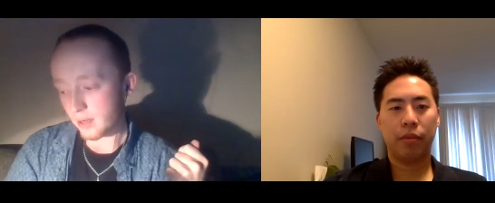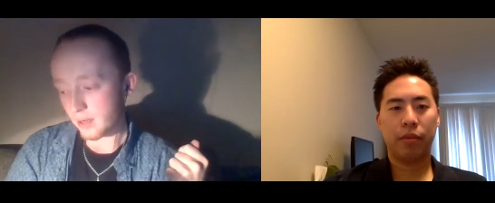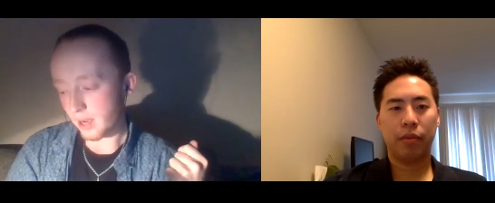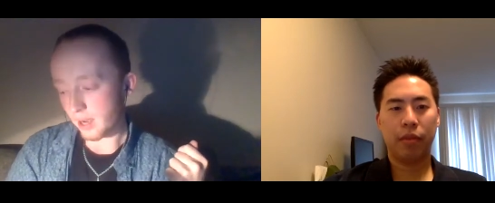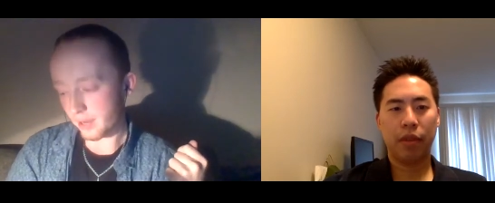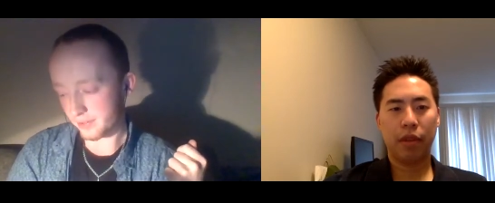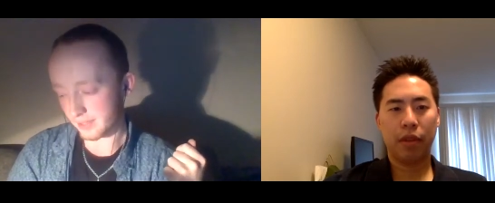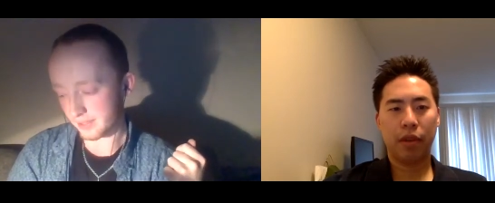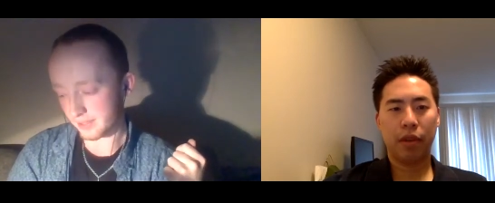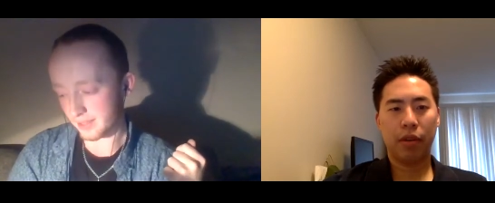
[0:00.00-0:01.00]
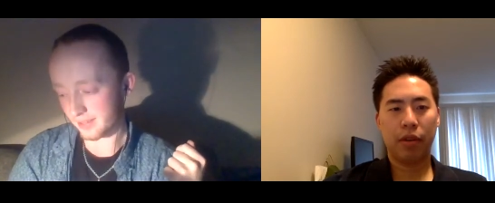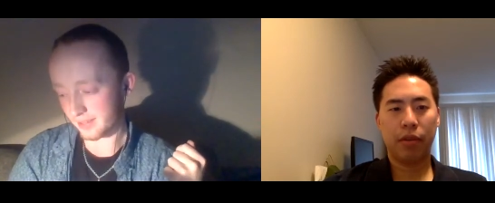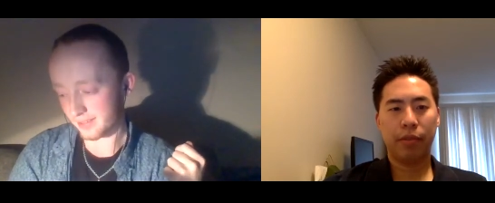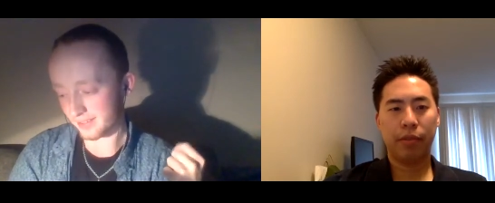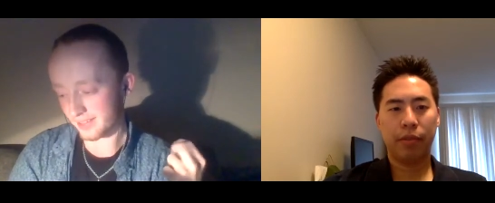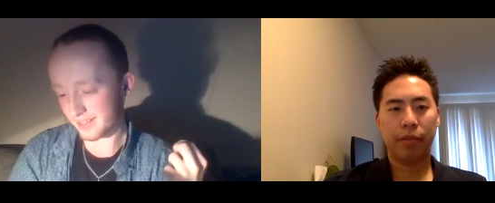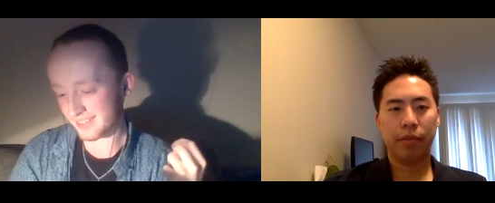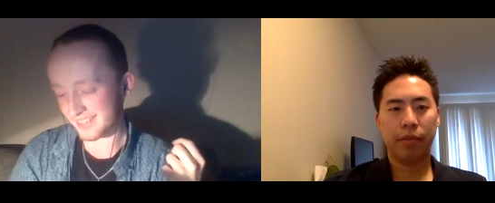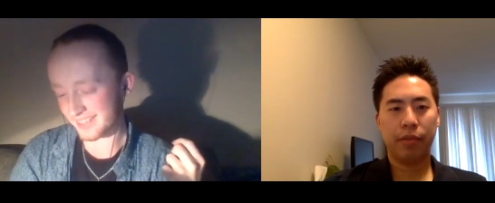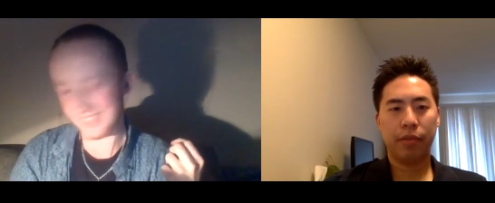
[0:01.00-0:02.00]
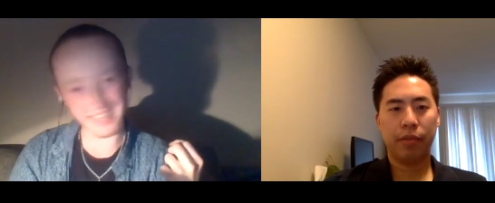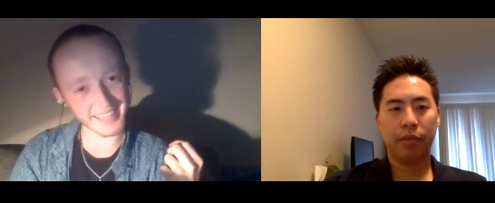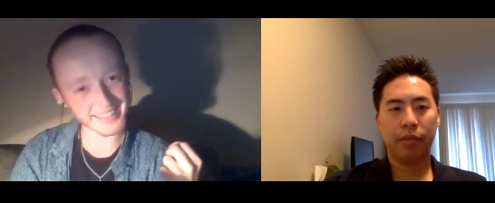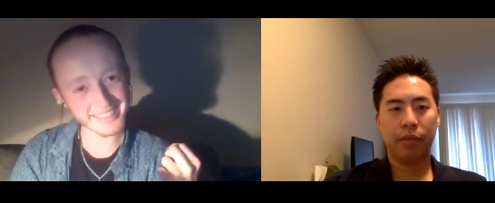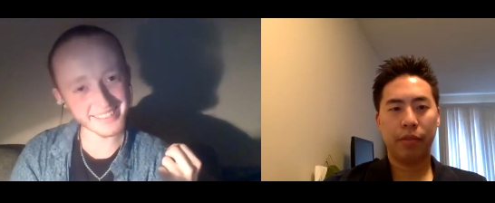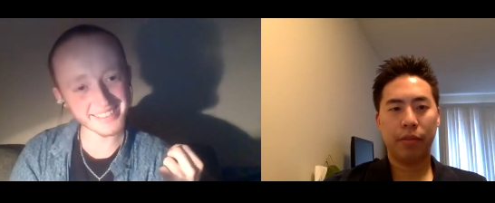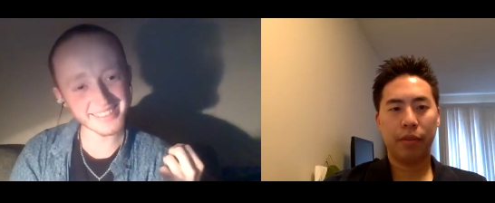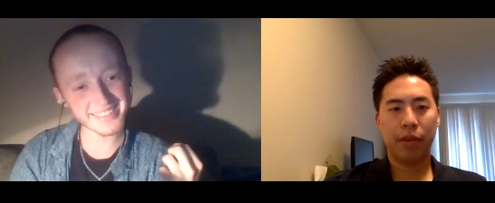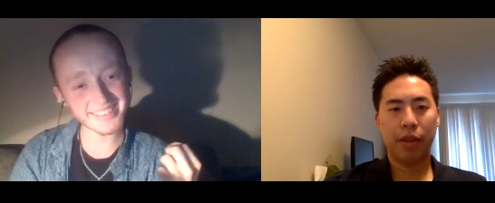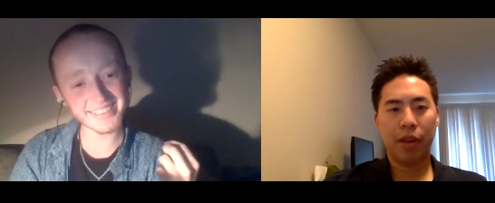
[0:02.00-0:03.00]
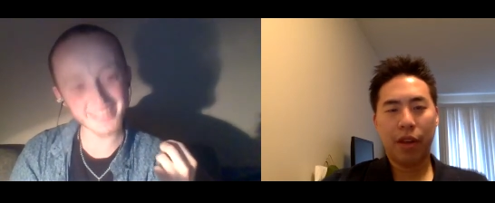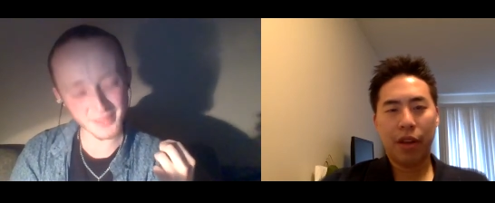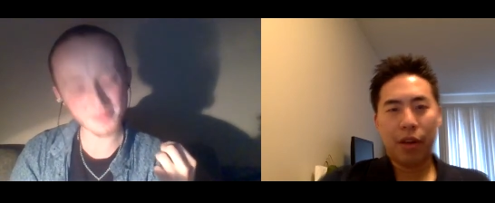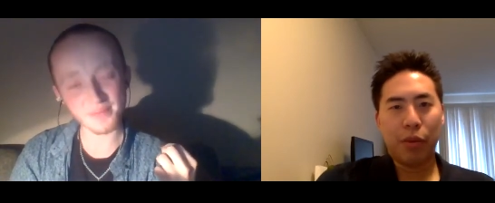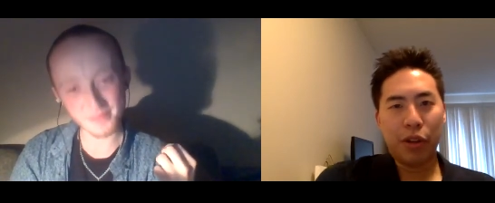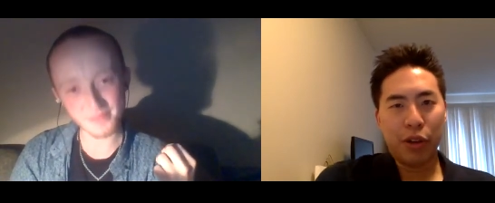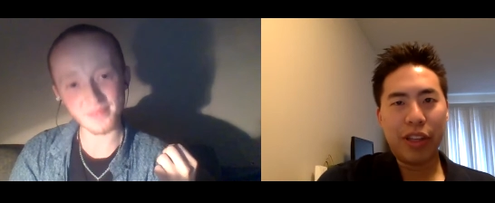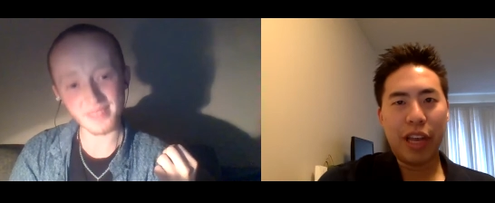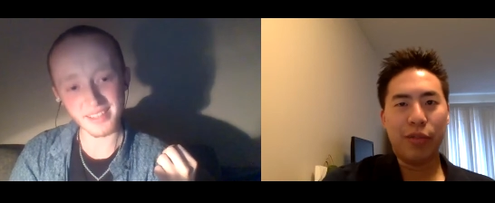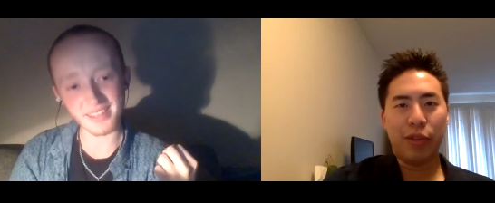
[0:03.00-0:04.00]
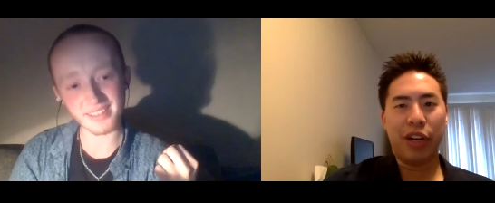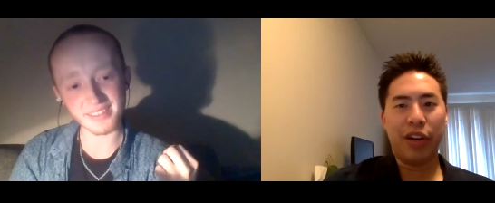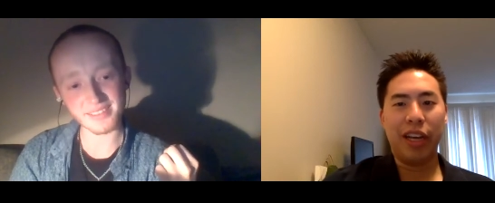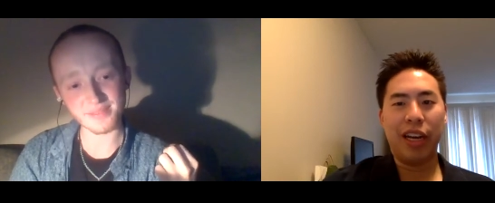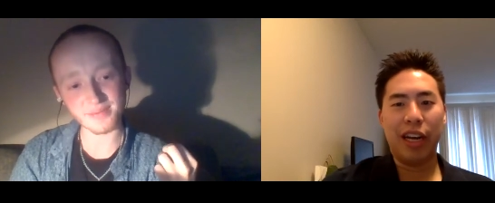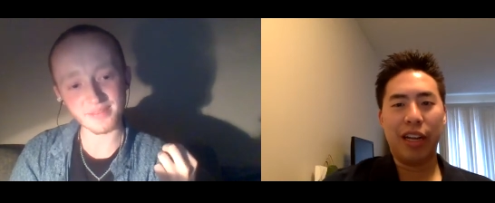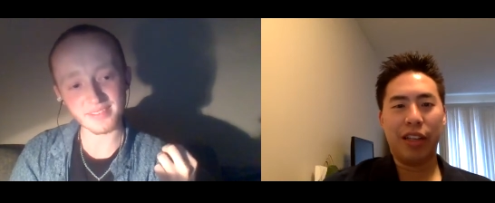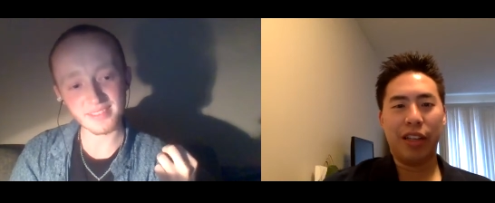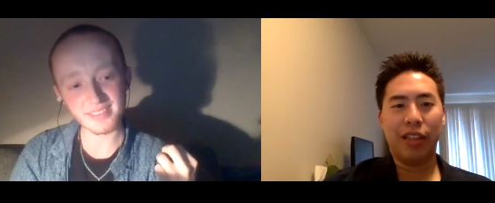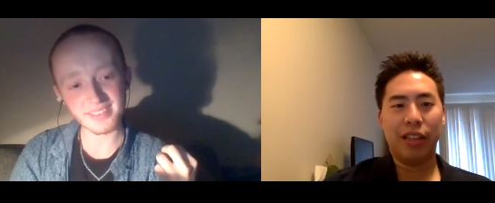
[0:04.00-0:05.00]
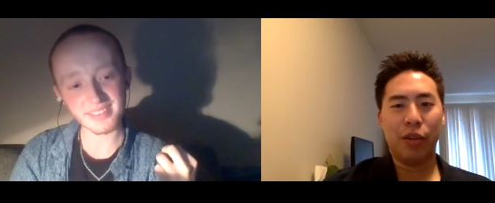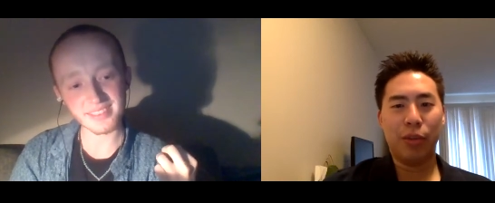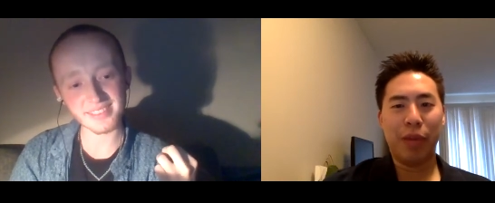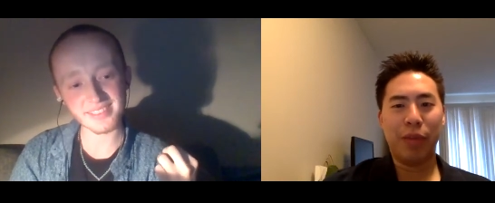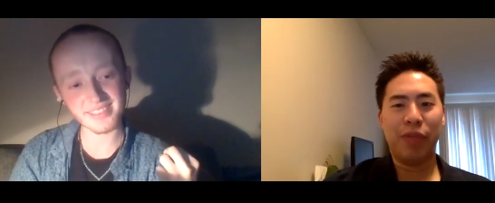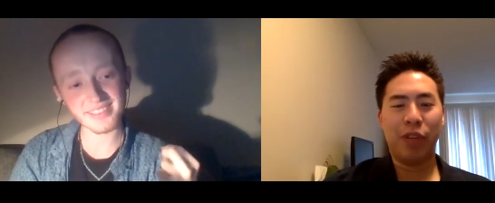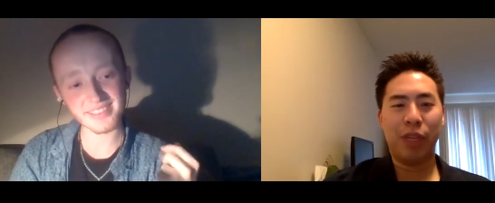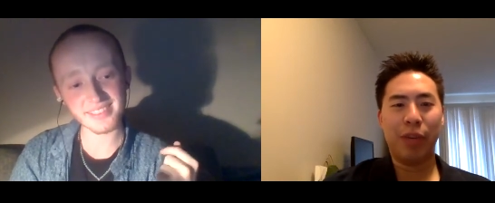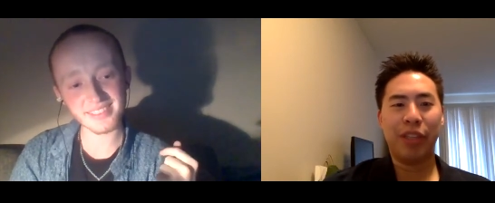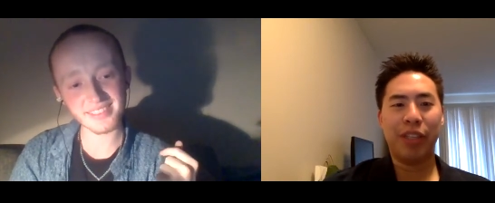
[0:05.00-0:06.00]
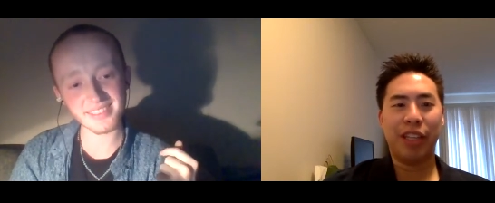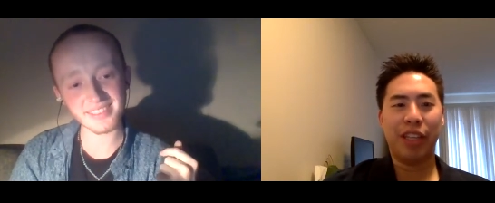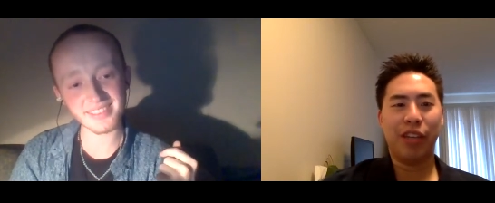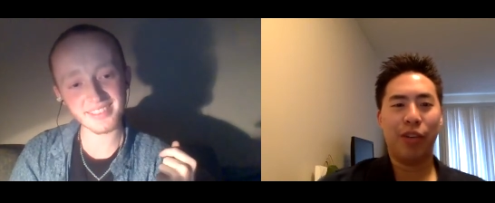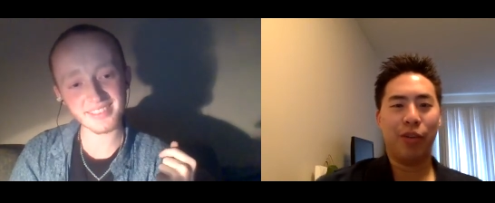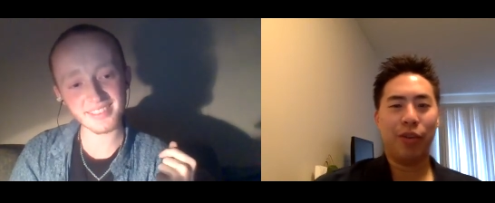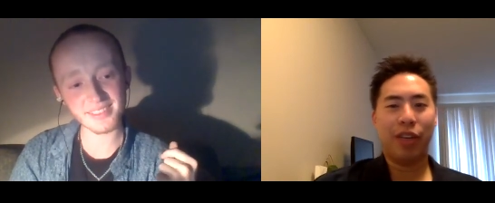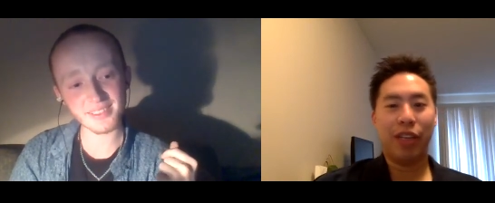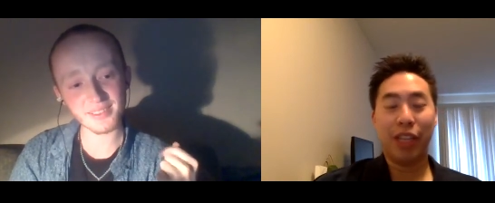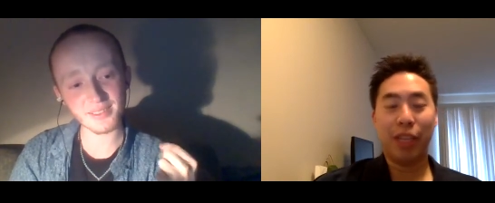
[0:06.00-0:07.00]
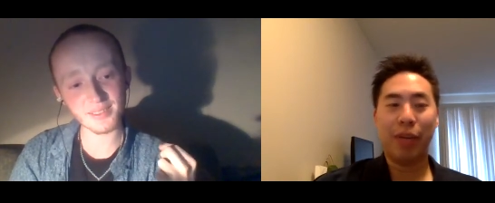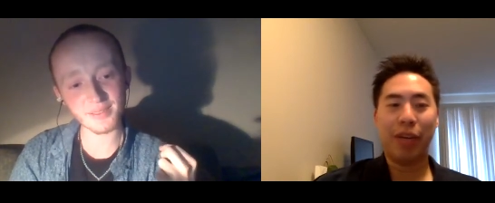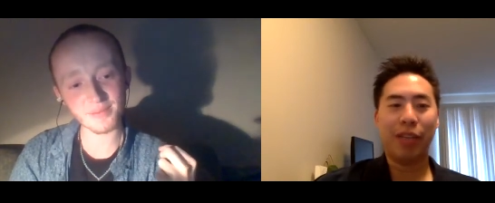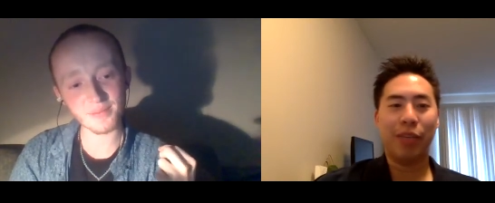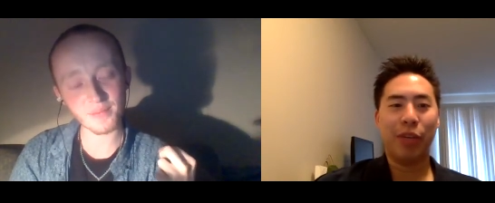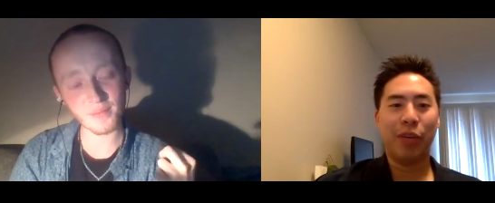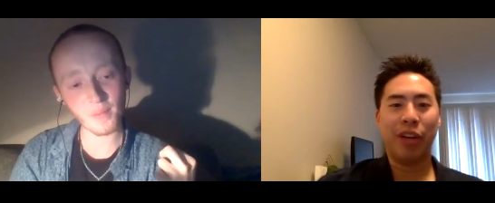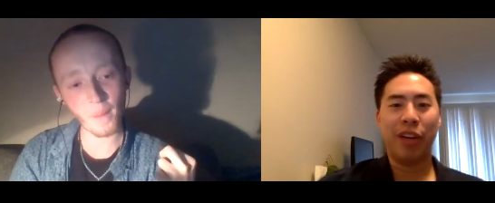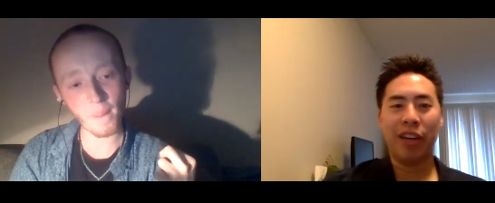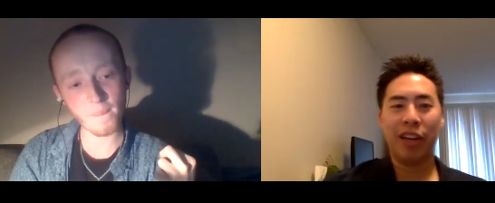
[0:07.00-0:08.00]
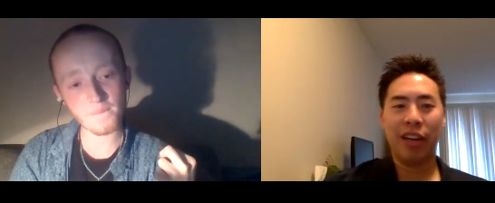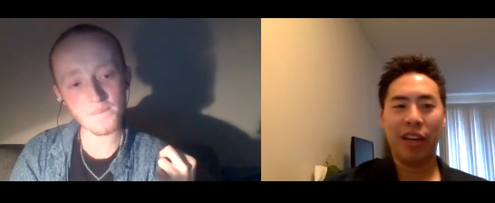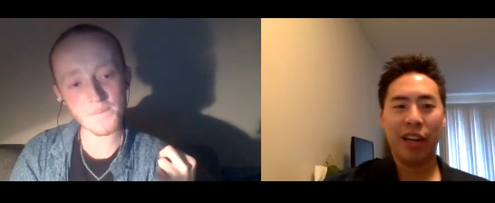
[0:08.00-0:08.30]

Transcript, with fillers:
Speaker 1: I think that, yeah.
Speaker 2: Well, dude, thanks for sharing those painful experiences that you experienced when you were younger.